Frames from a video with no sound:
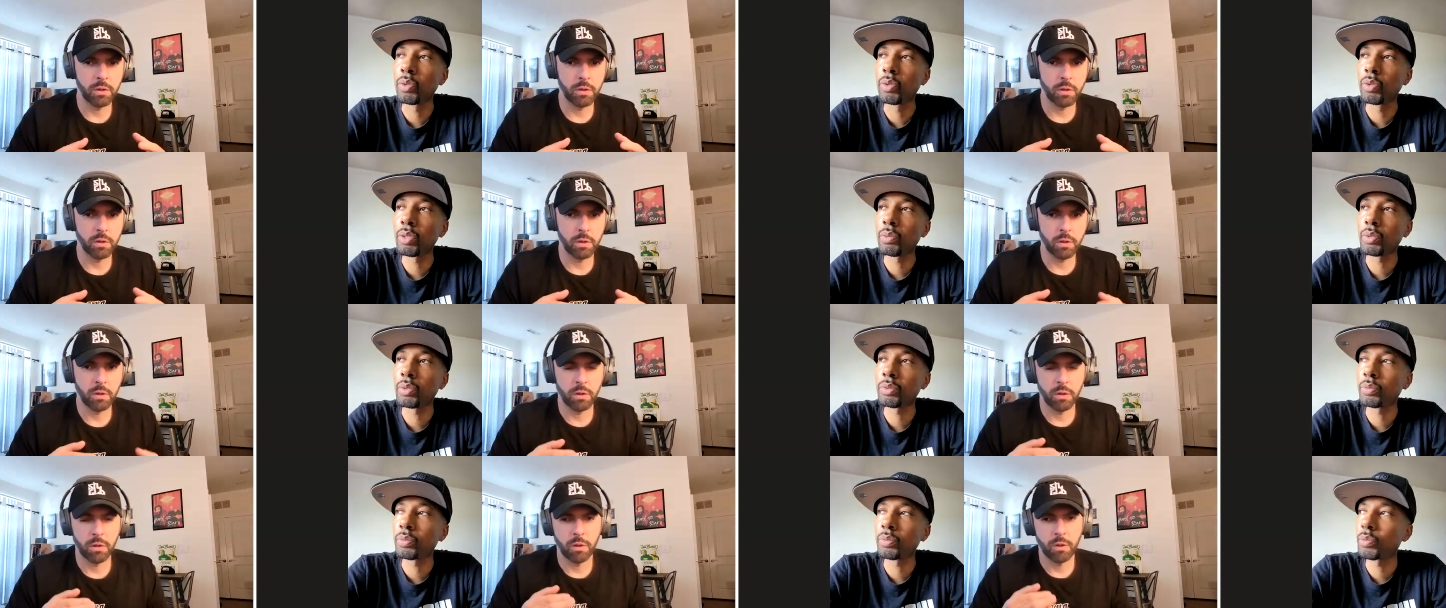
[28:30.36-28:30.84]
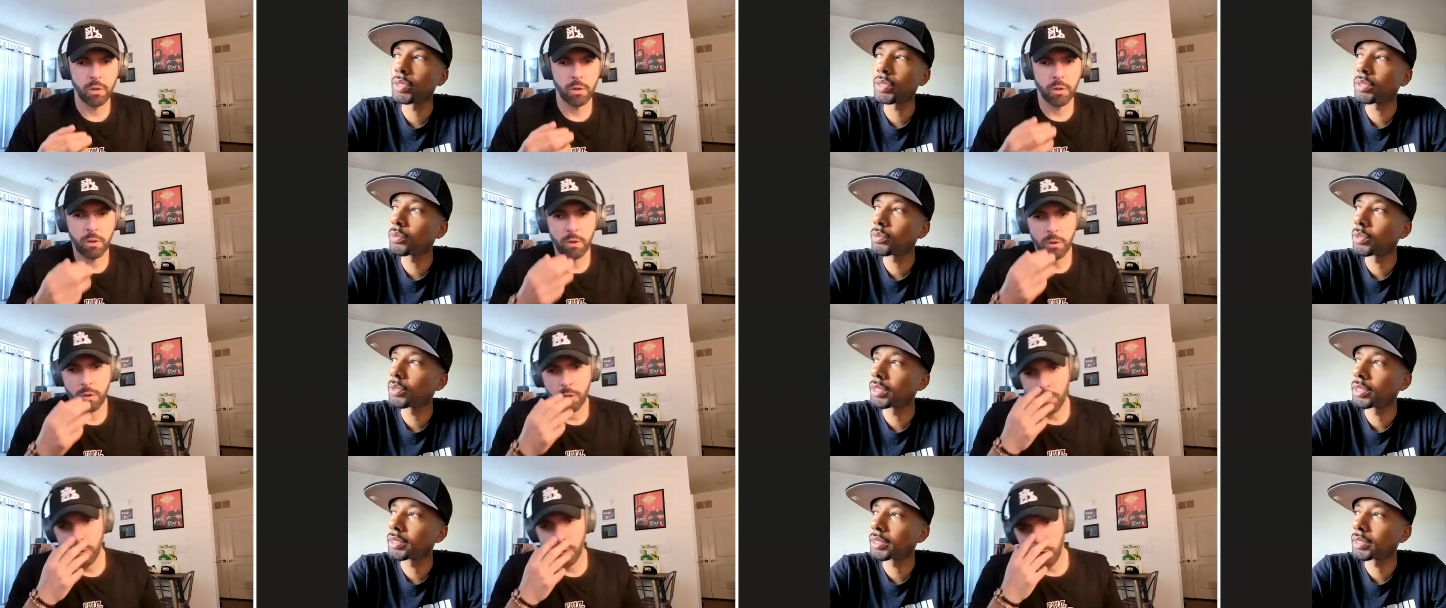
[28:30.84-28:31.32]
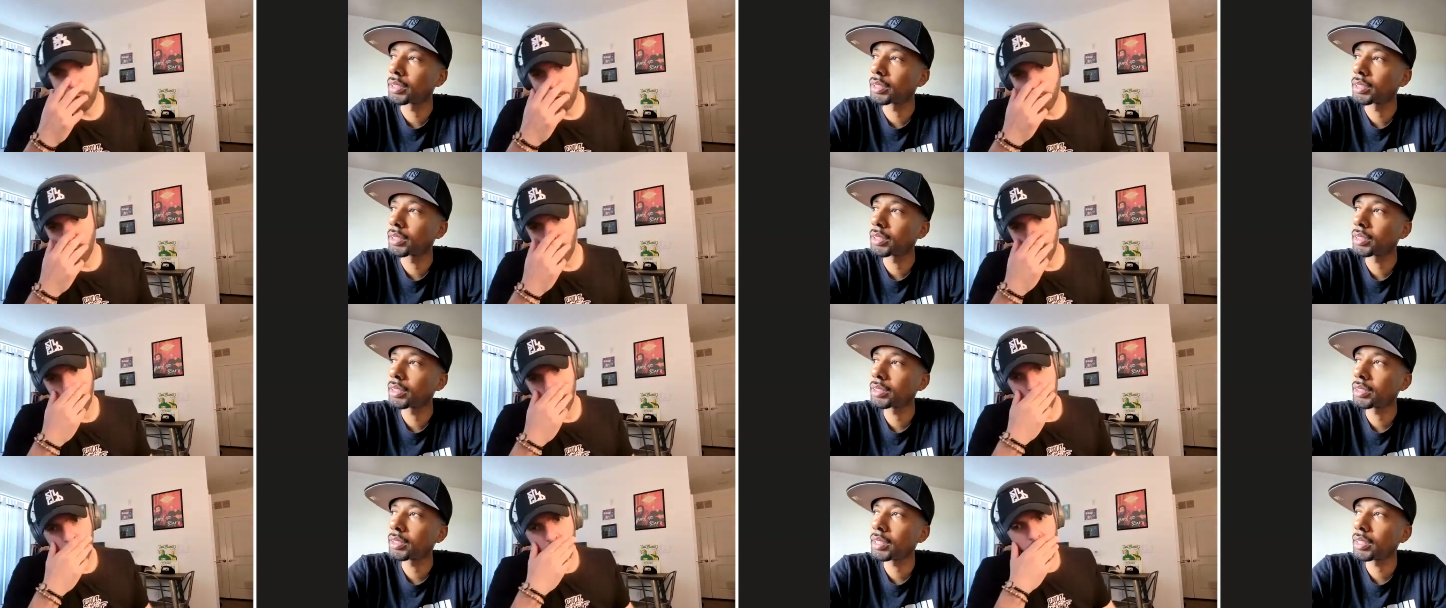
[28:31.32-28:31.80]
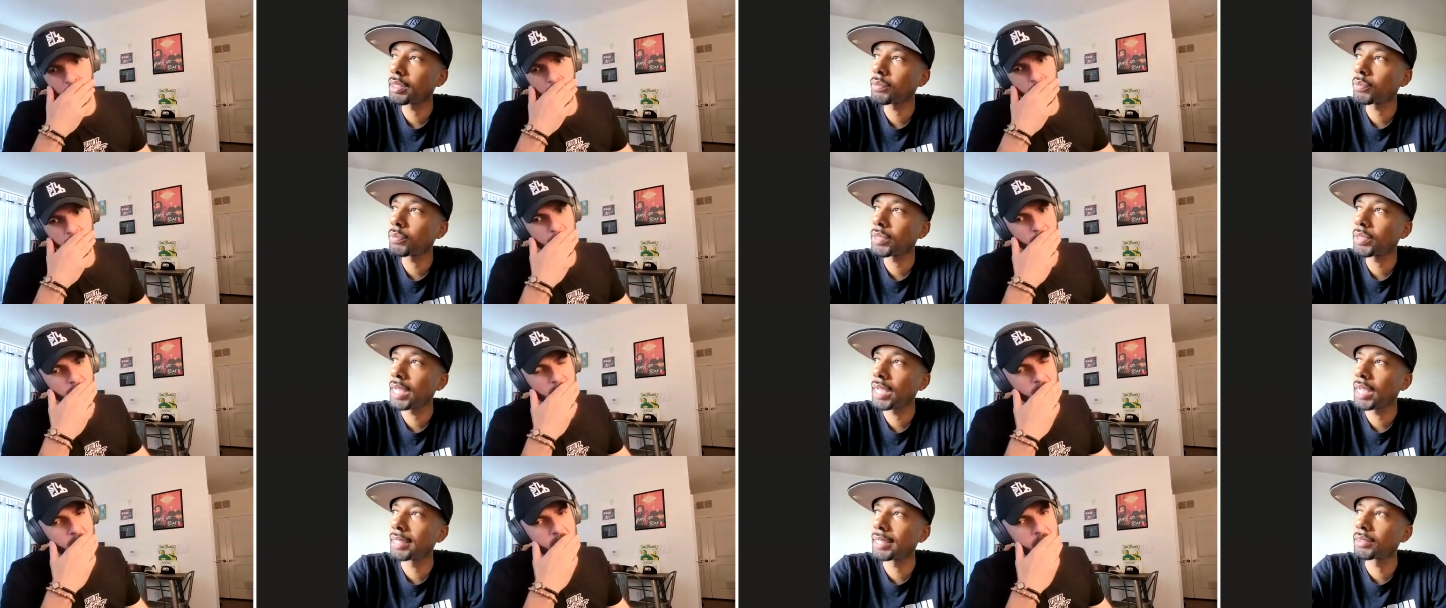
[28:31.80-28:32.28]
Speaker 1: Where, where, where was it? it?
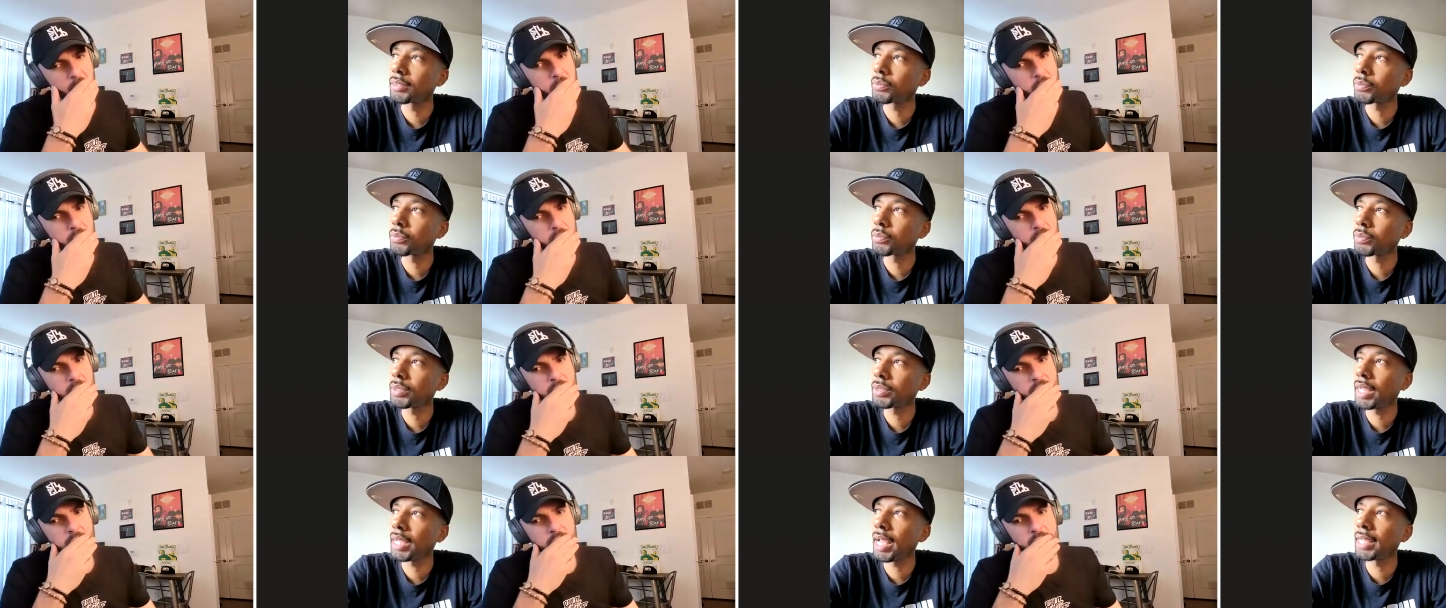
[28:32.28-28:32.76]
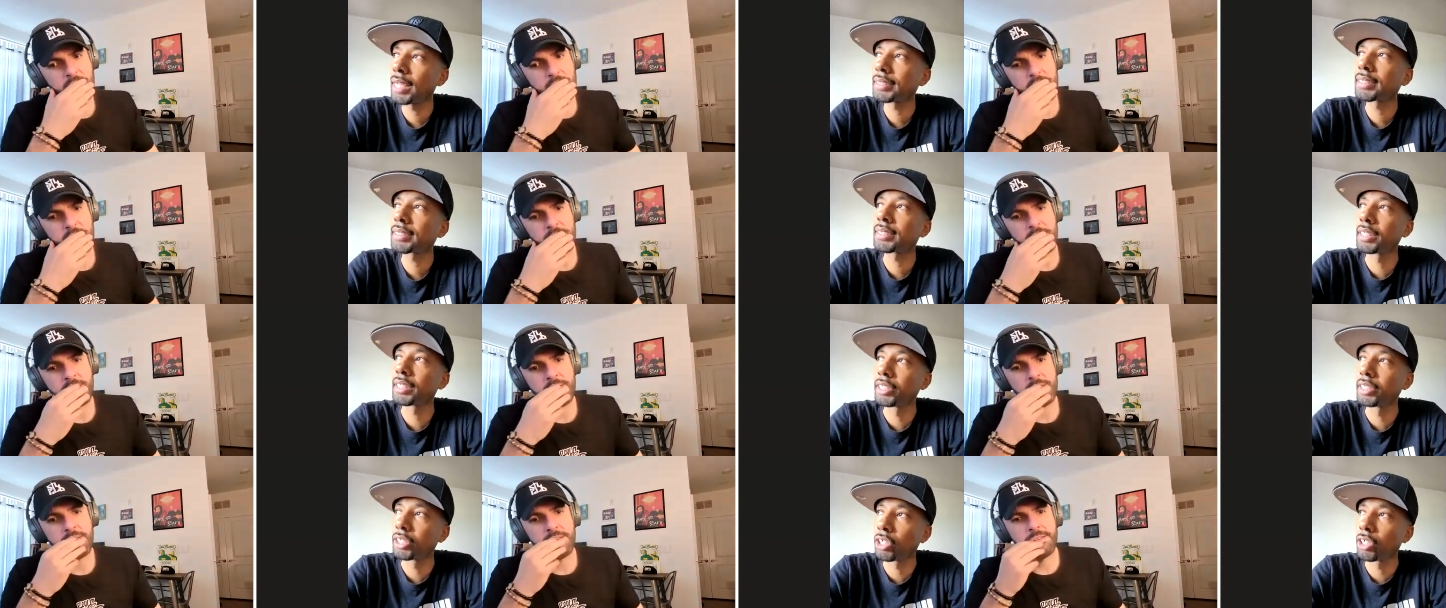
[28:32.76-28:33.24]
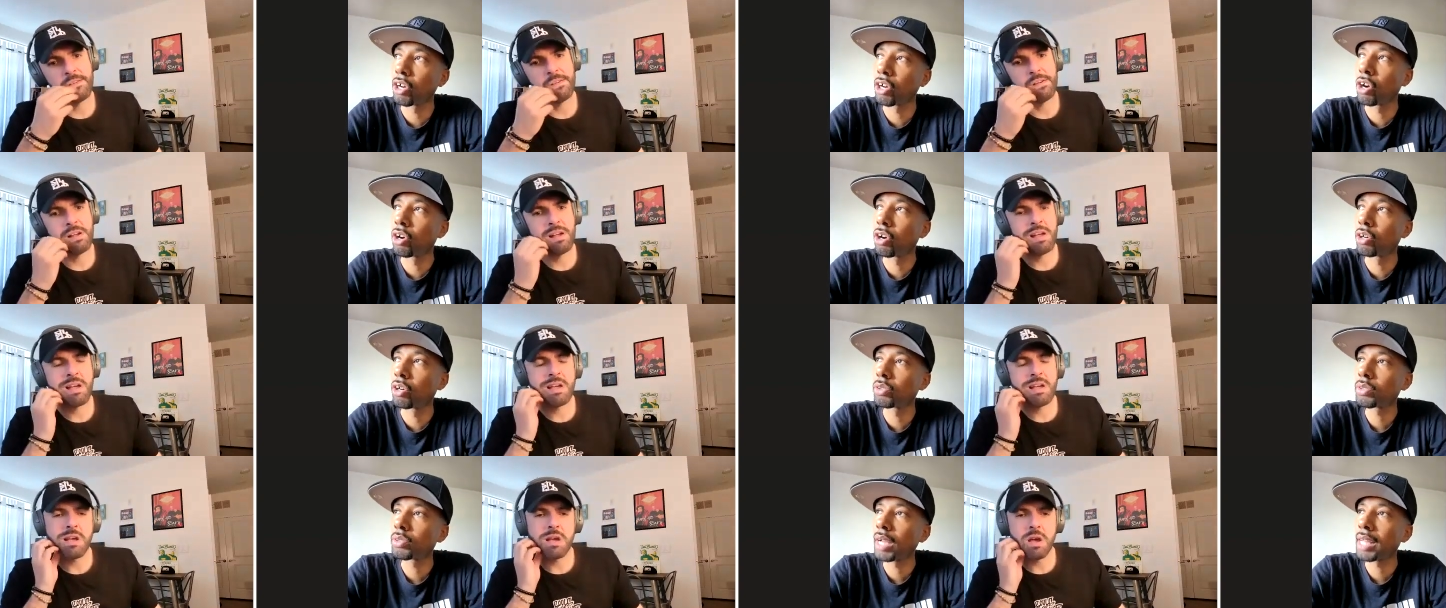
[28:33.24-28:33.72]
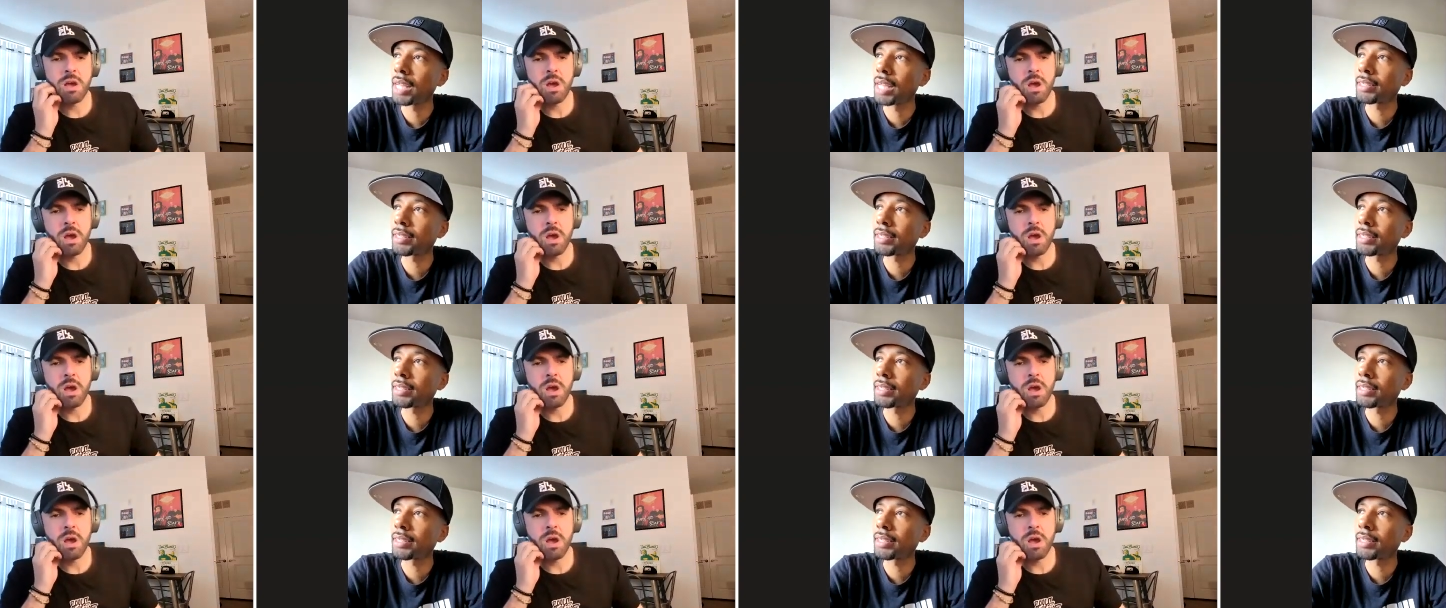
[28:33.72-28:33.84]
We had we had Senegal.